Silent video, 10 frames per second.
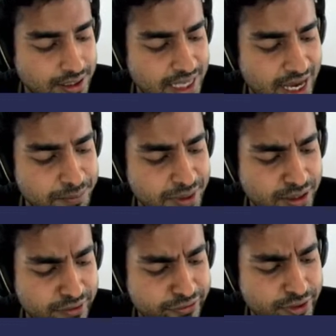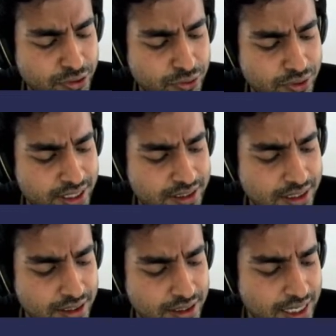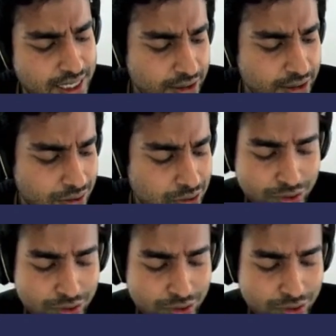can be referred to as a car also.